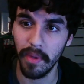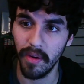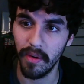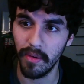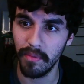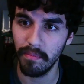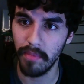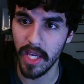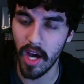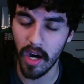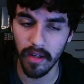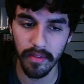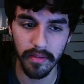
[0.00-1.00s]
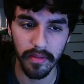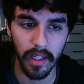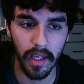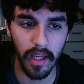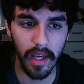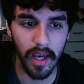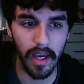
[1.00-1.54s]
home, be off,
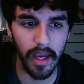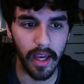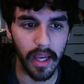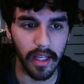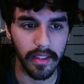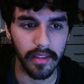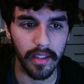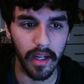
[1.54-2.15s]
and